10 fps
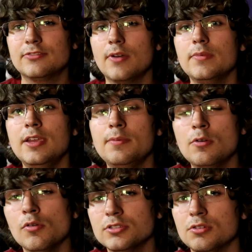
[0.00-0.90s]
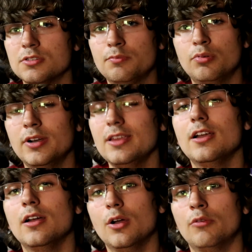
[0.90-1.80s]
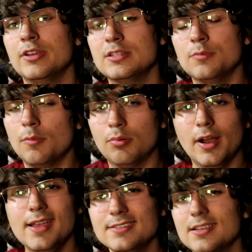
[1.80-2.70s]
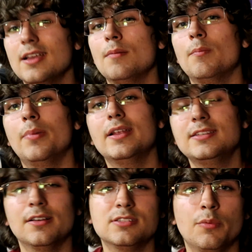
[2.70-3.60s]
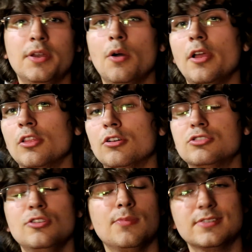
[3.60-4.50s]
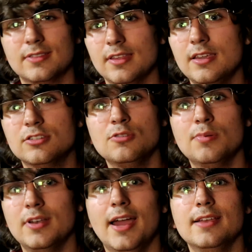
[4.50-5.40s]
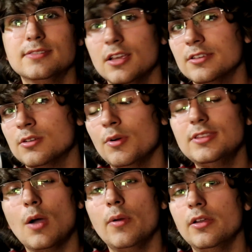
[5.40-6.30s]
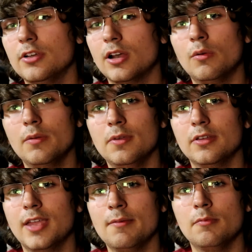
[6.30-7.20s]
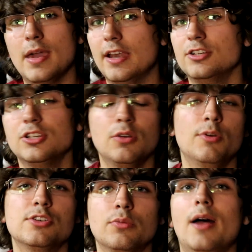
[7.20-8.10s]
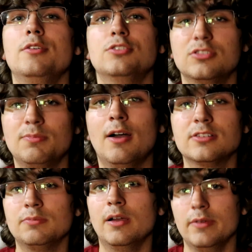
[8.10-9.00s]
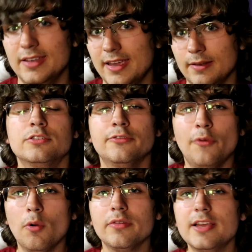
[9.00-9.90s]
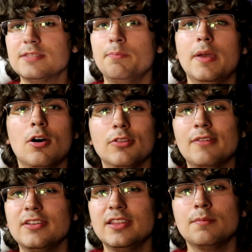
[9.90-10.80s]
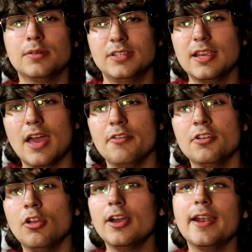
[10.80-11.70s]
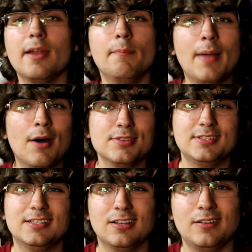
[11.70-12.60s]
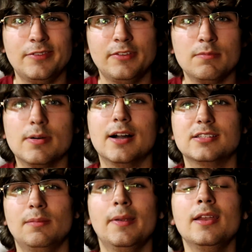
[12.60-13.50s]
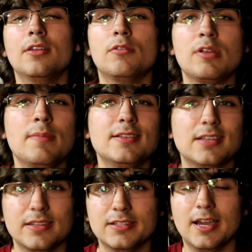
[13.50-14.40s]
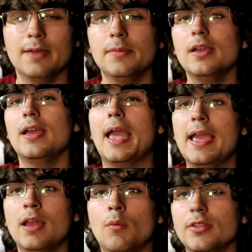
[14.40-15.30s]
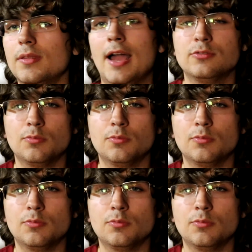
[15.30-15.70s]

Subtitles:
from Deepcool, so it's a pretty reasonable price. but it still has the window. It looks super sleek, super nice. So with that window, you're going to want to be able to cable manage, which is why we chose the power supply we did. So for this build, everything put together, you're looking at about $650, depending on the rebates at the time and what the actual